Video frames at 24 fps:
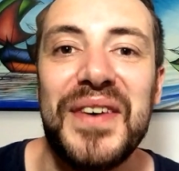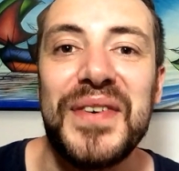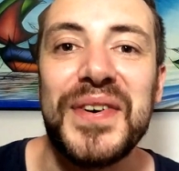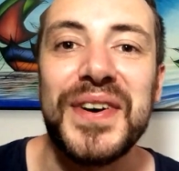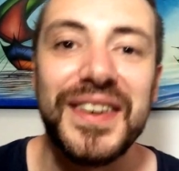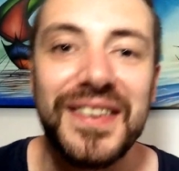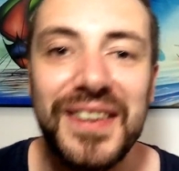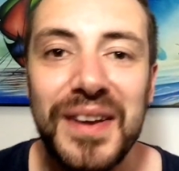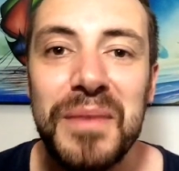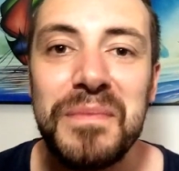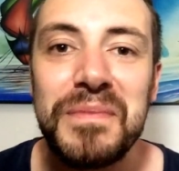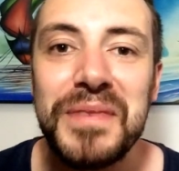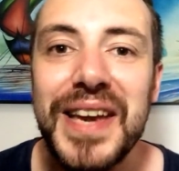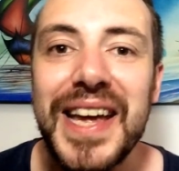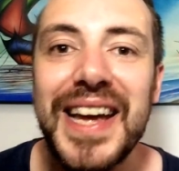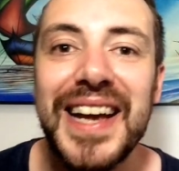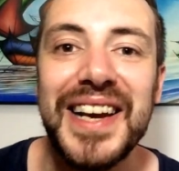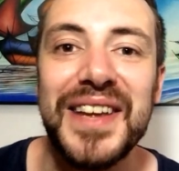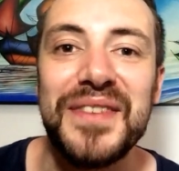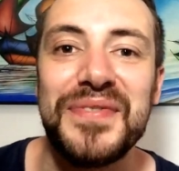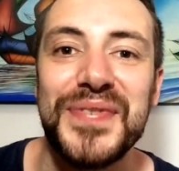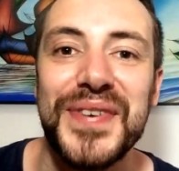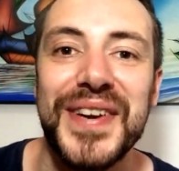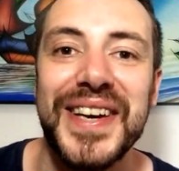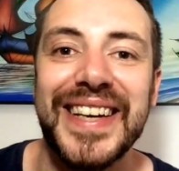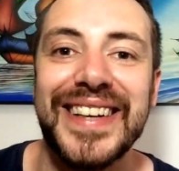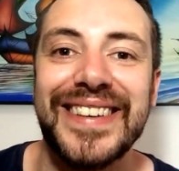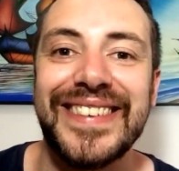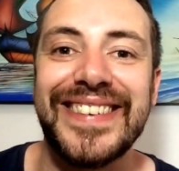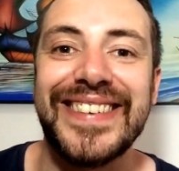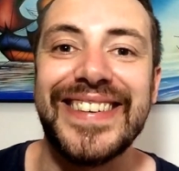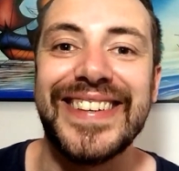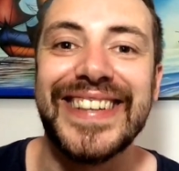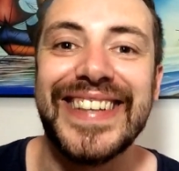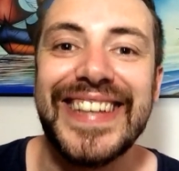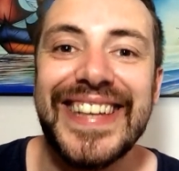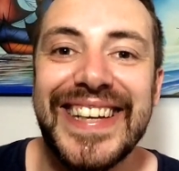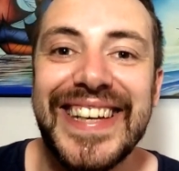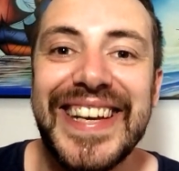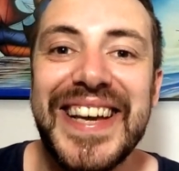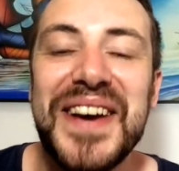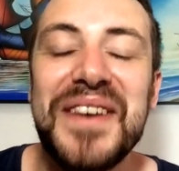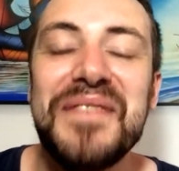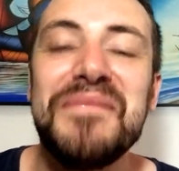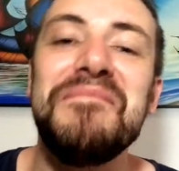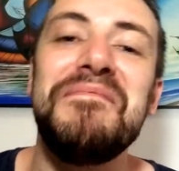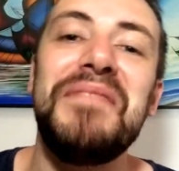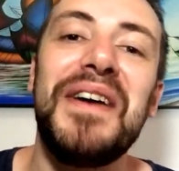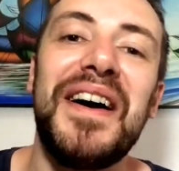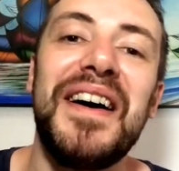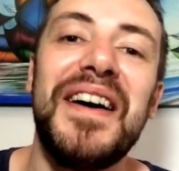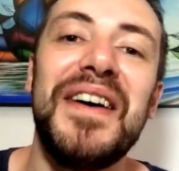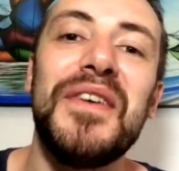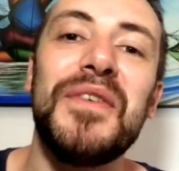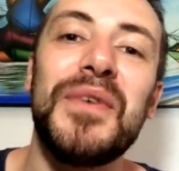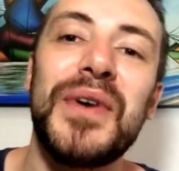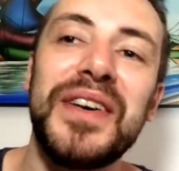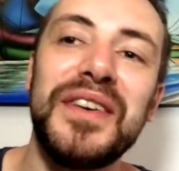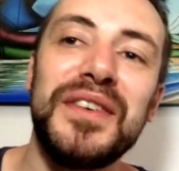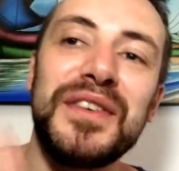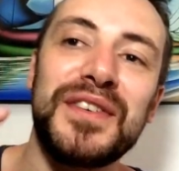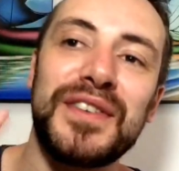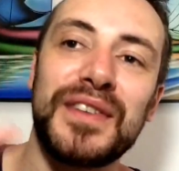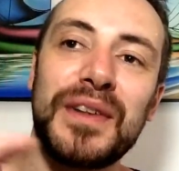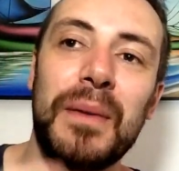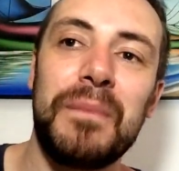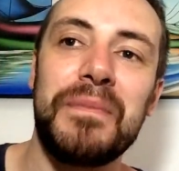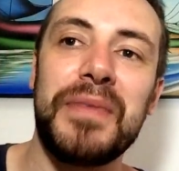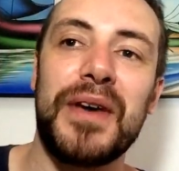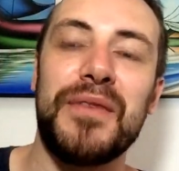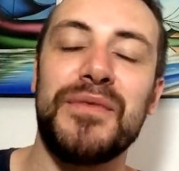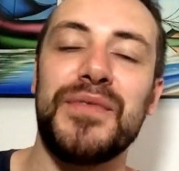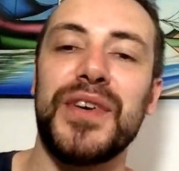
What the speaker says: because I'm nearly finished. But when you stop that